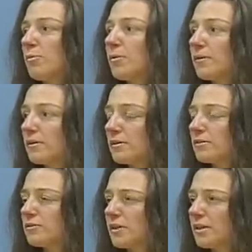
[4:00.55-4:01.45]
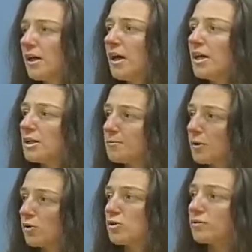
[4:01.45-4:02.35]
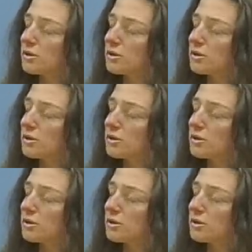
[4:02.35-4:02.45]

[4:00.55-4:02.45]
representative said it's because of